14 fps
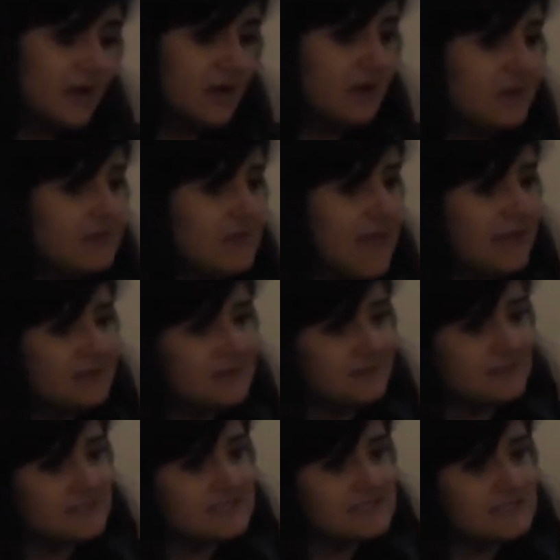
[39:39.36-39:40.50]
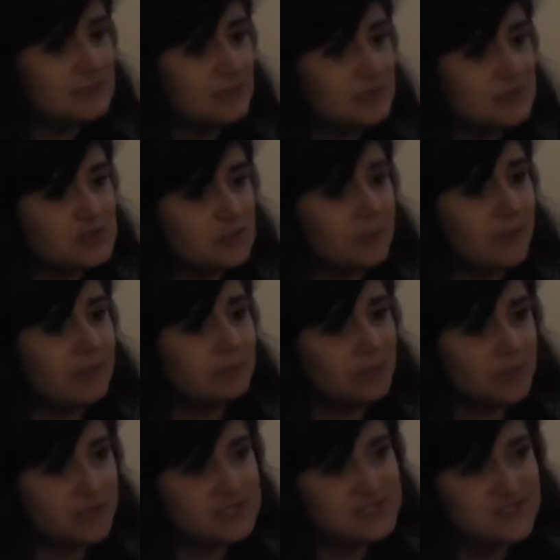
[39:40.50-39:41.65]
a lot of activists who also make
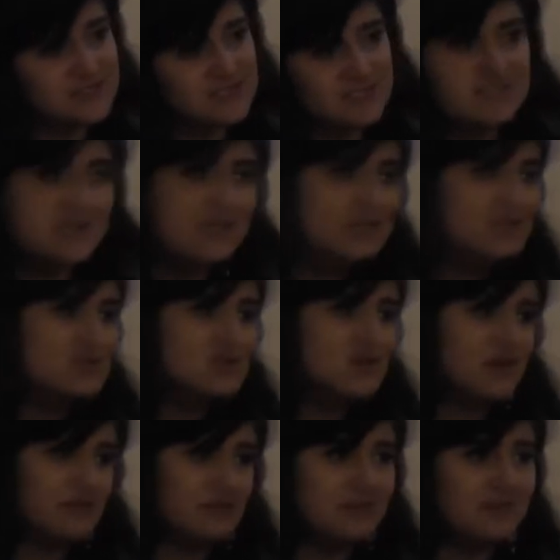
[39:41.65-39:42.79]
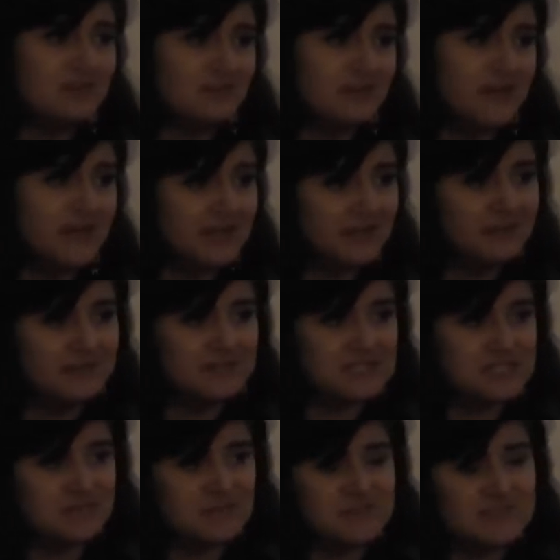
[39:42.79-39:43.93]
proxies. So if the Iranian
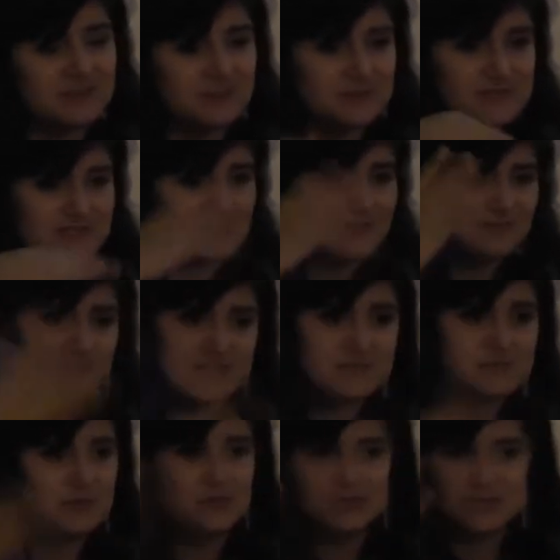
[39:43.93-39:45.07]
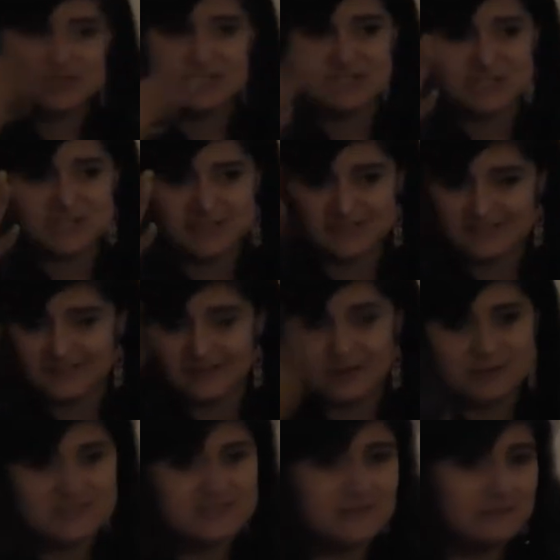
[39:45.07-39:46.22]
regime is closing Facebook or shutting
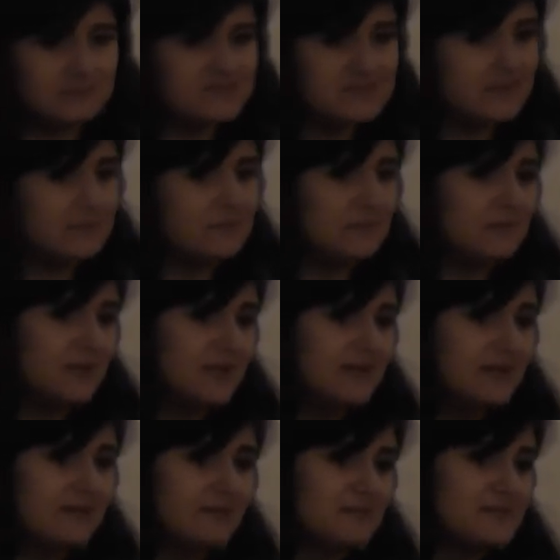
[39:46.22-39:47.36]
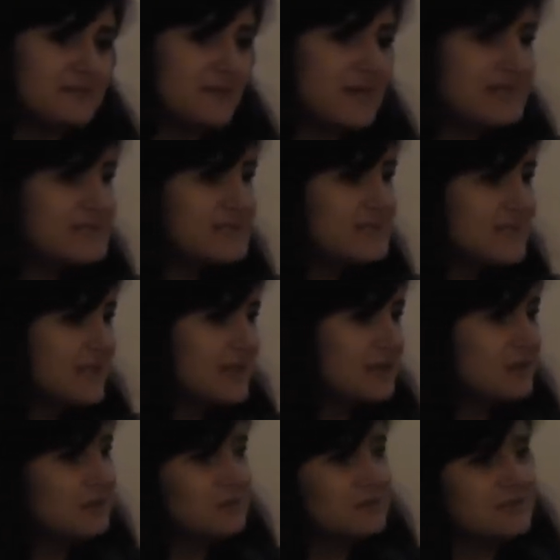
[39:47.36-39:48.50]
down some spaces they
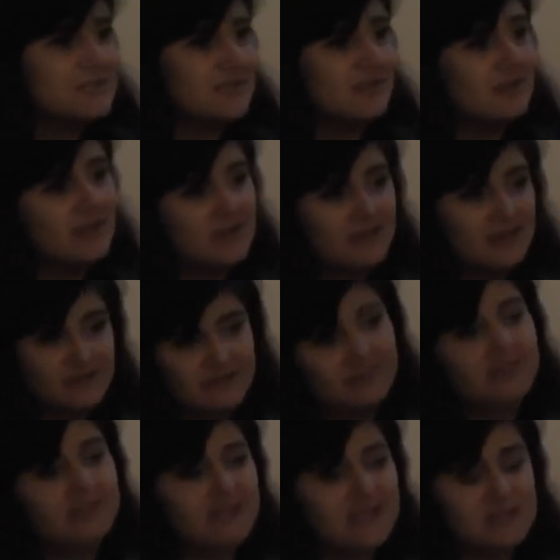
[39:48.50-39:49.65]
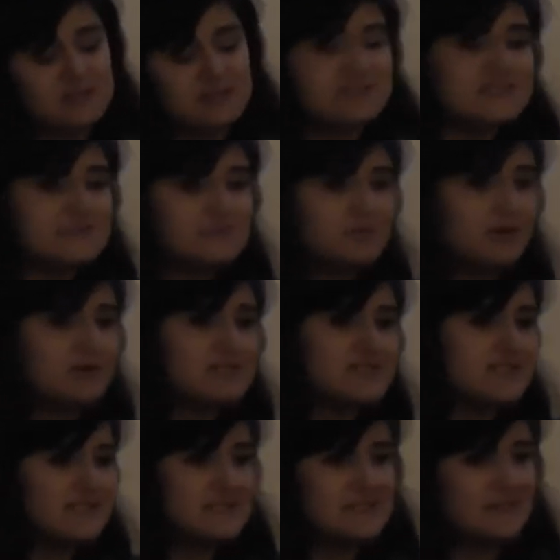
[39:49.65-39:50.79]
are using, they use these
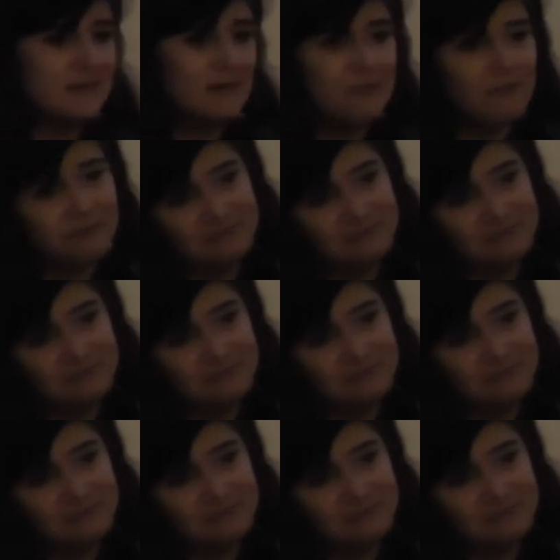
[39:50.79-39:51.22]
proxies. So